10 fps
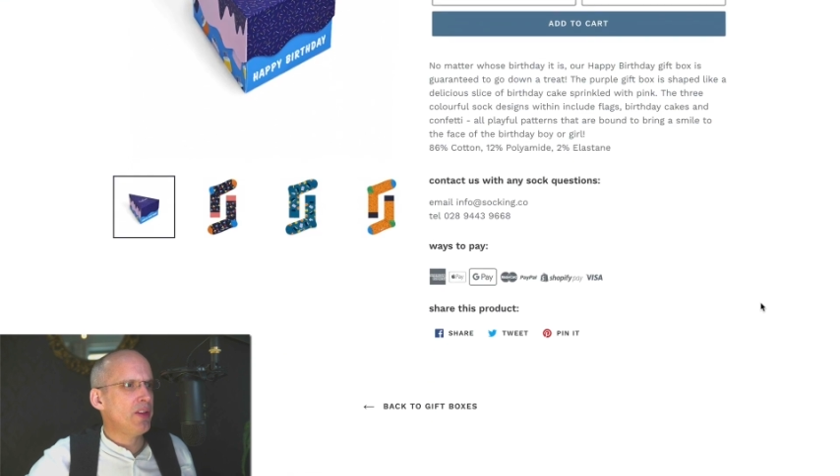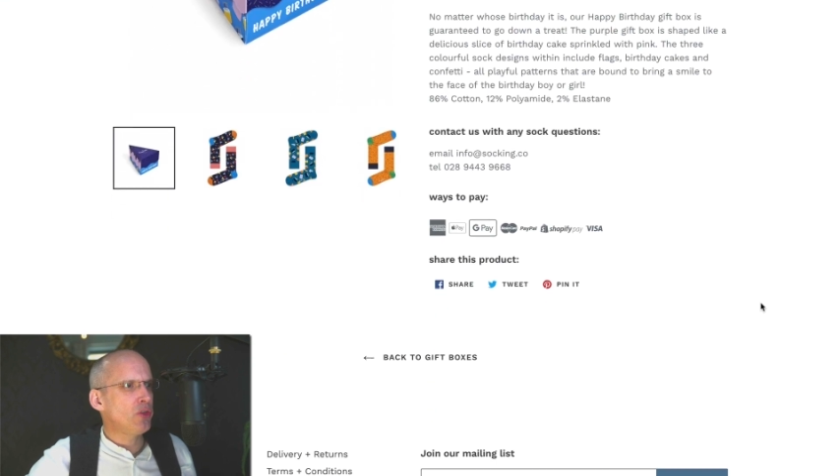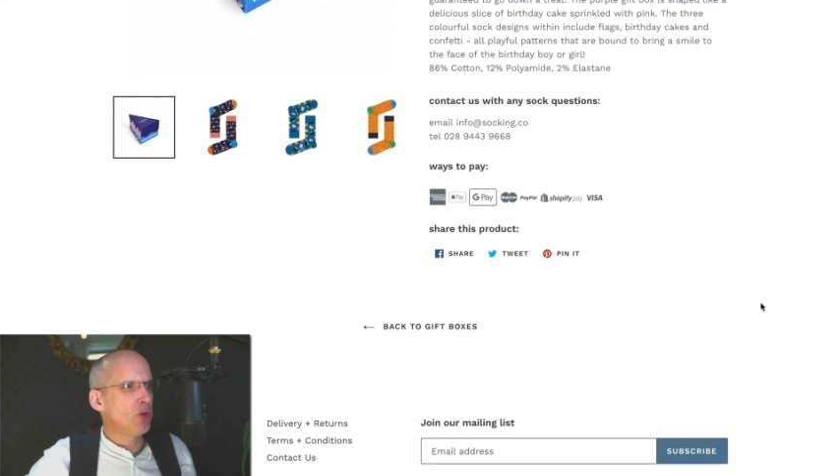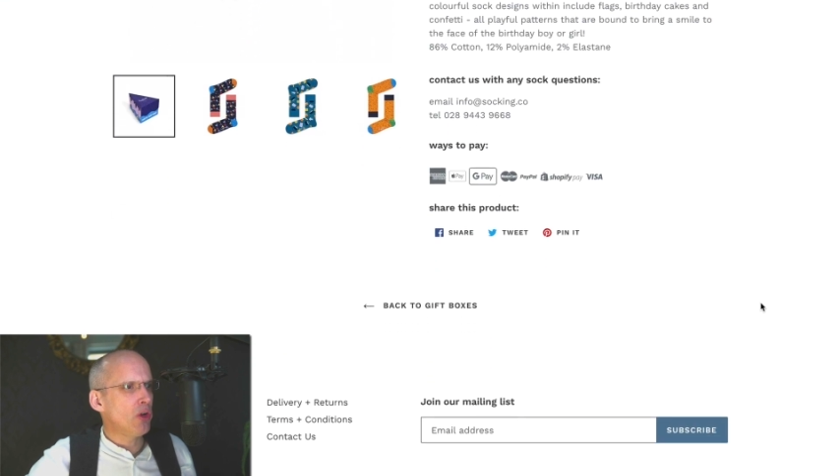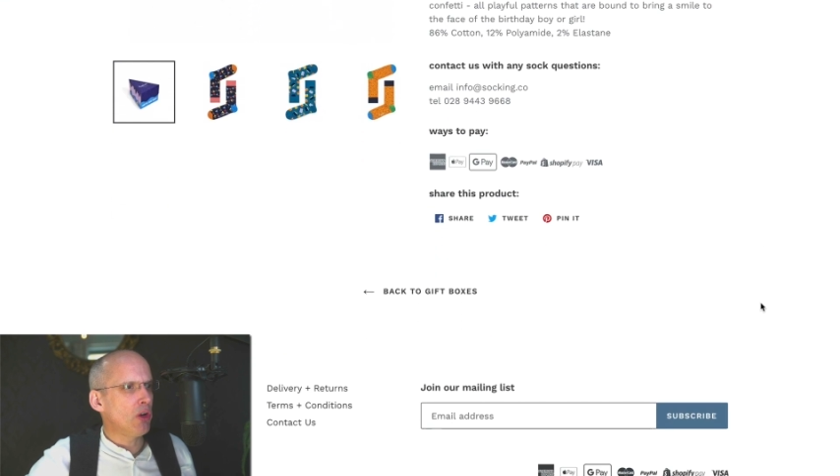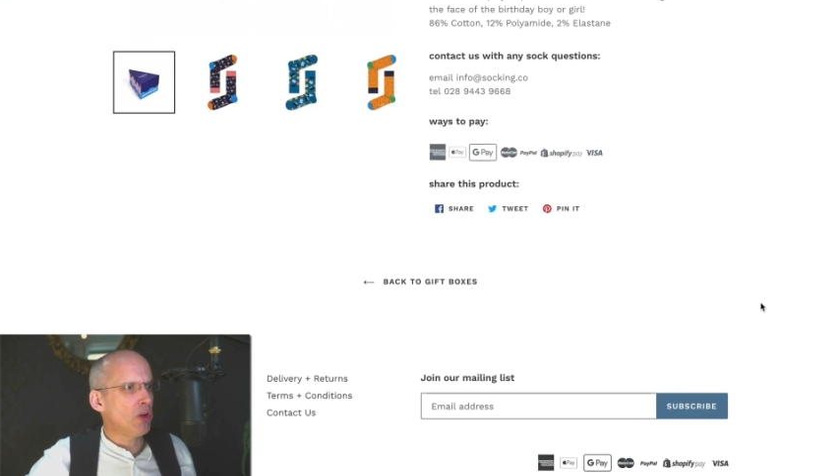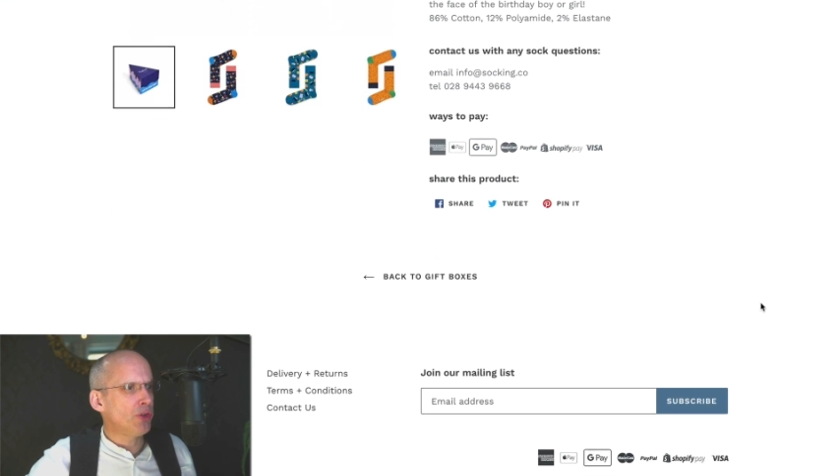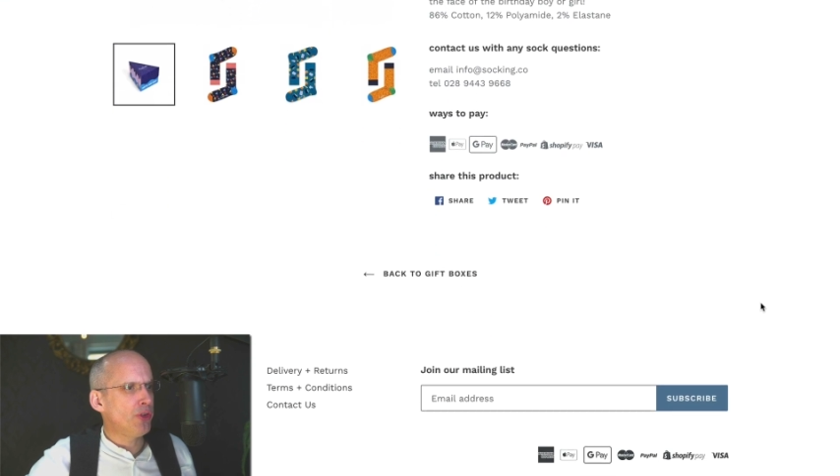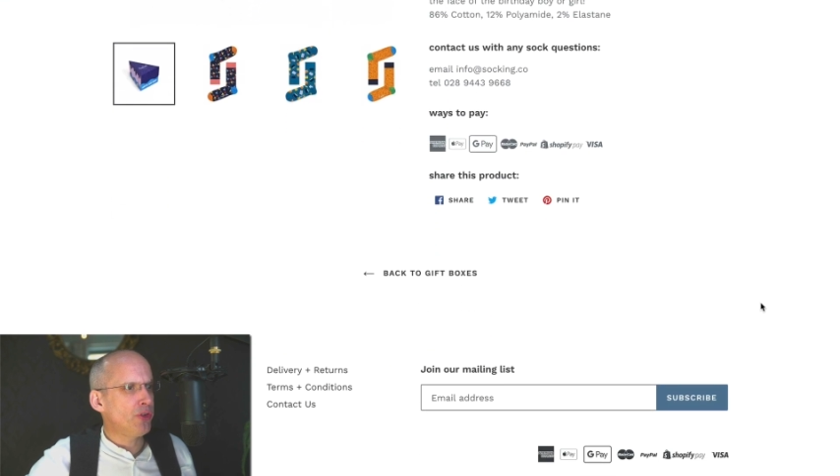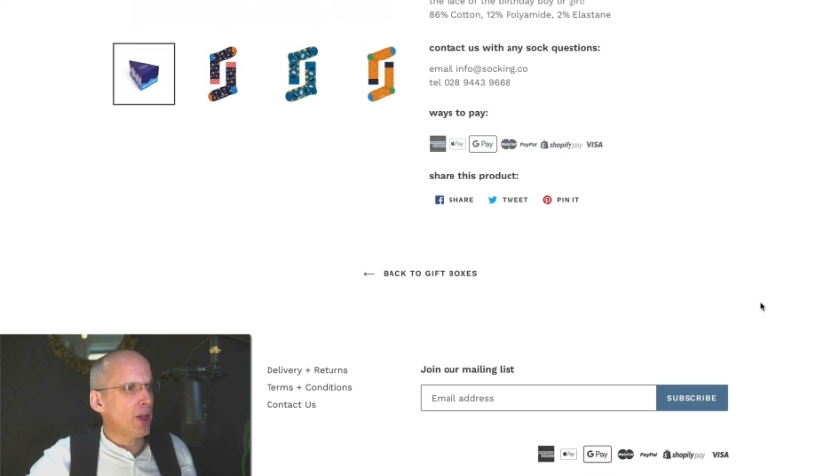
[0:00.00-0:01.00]
There's not a lot
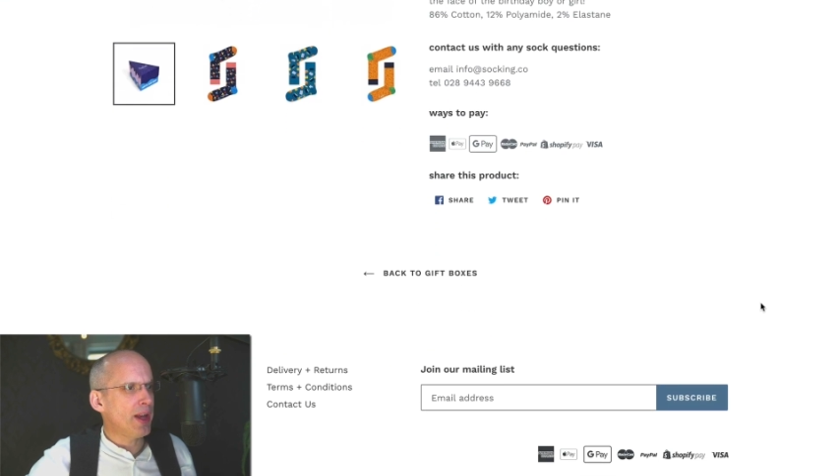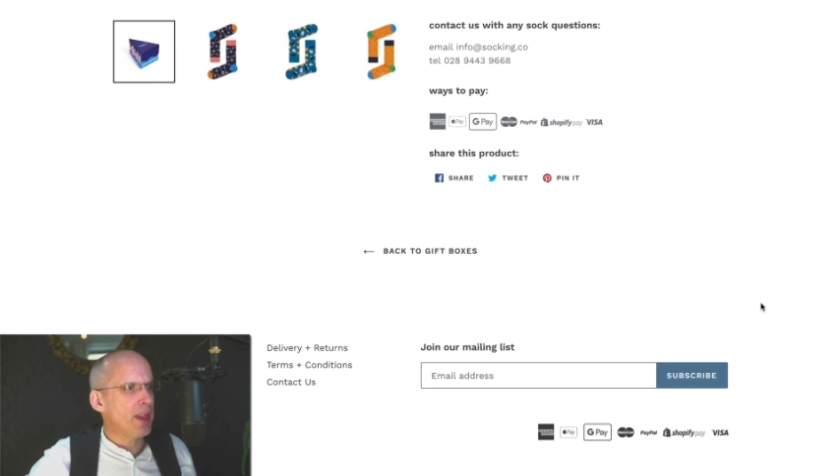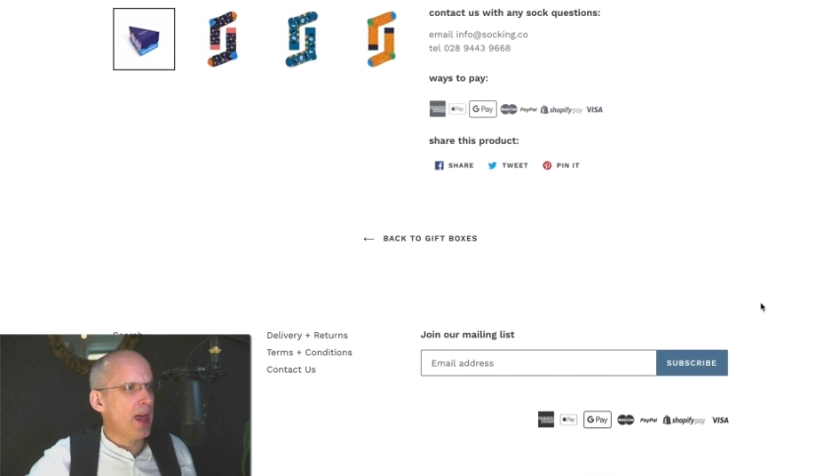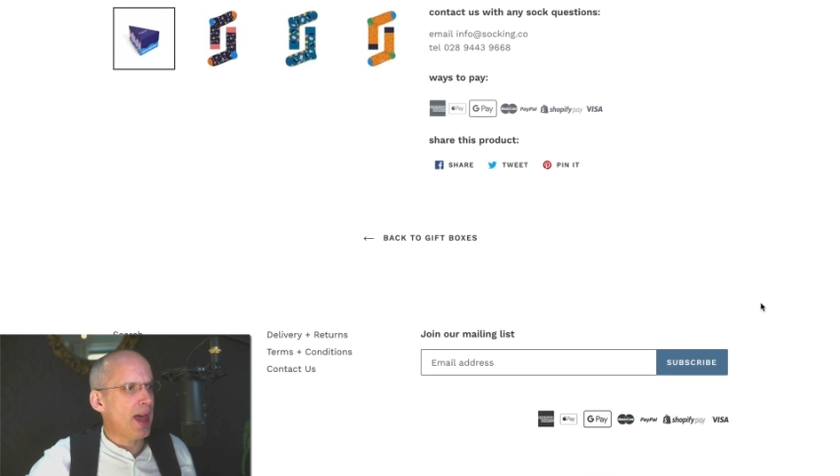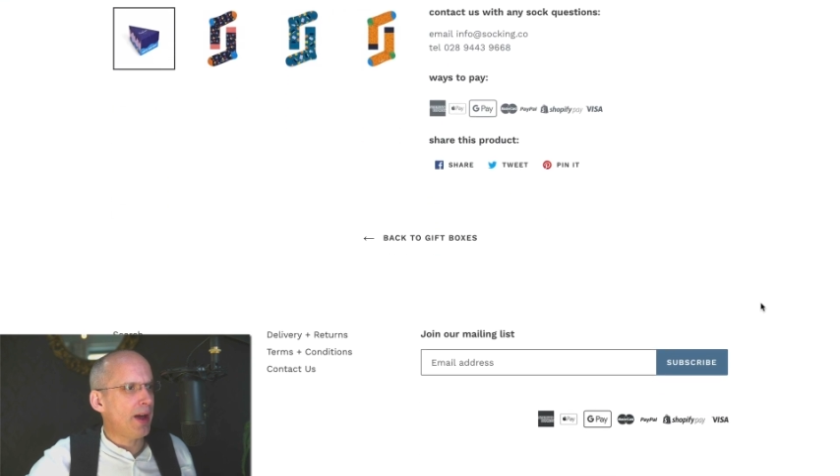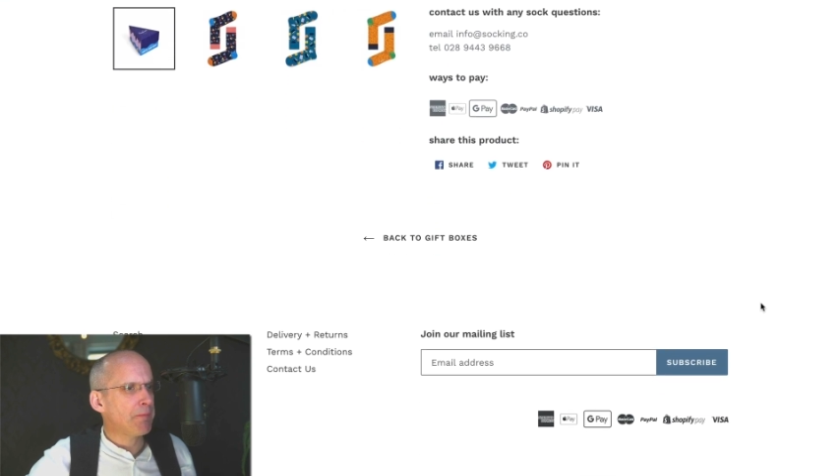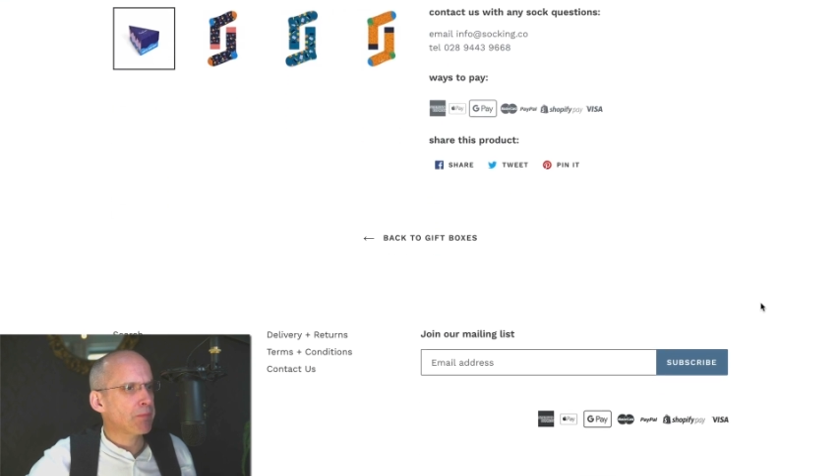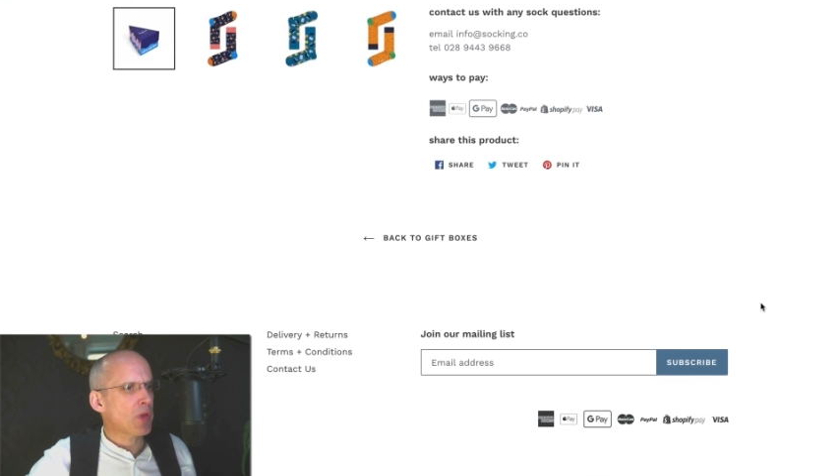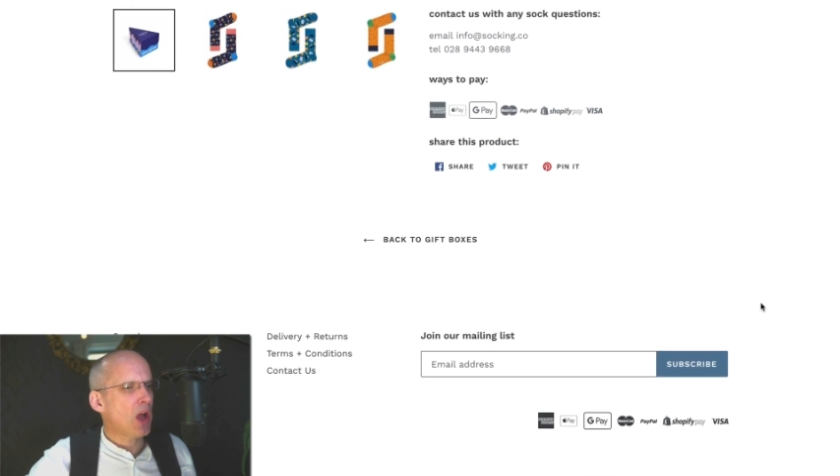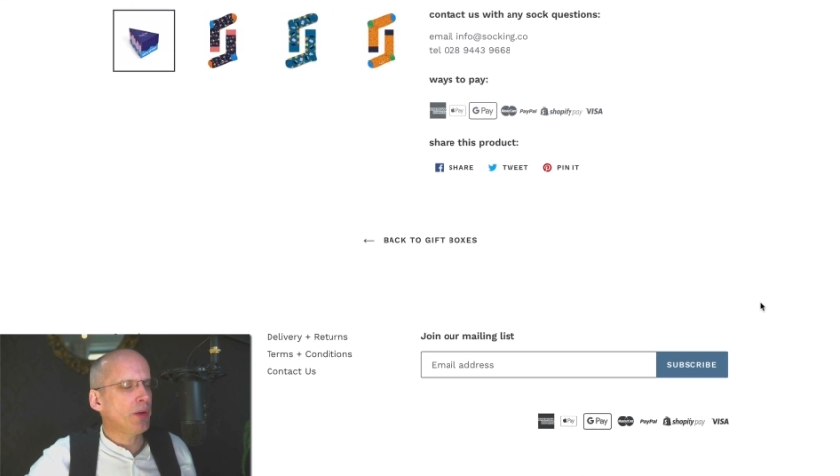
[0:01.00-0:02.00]
to say there.
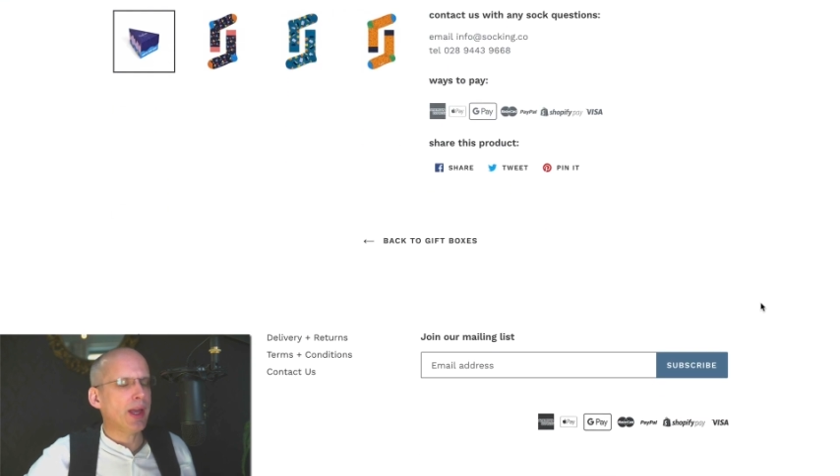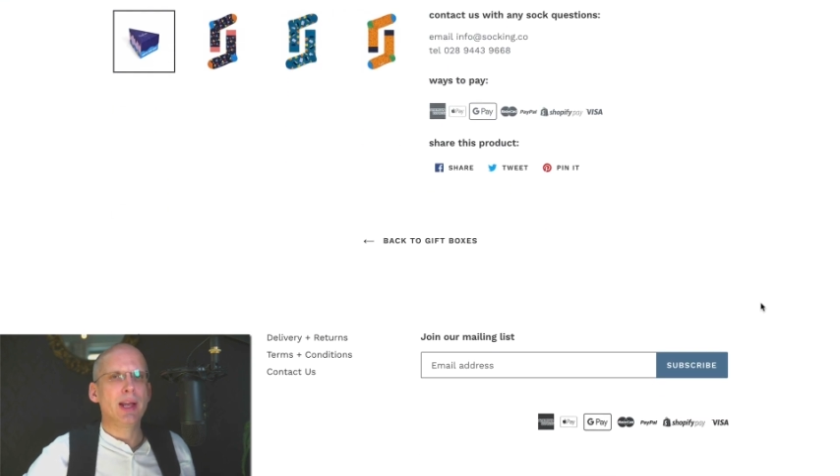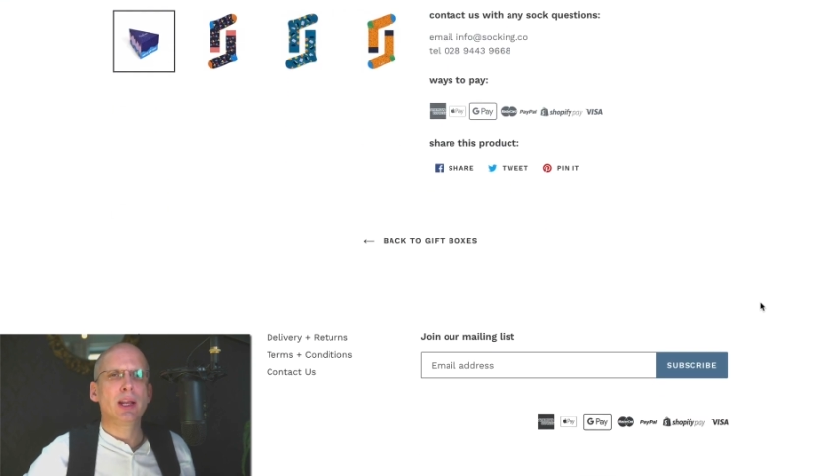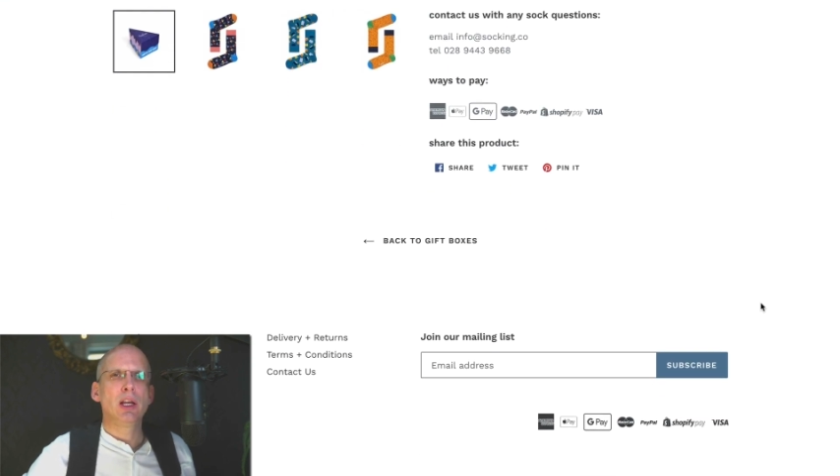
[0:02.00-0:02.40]
Okay,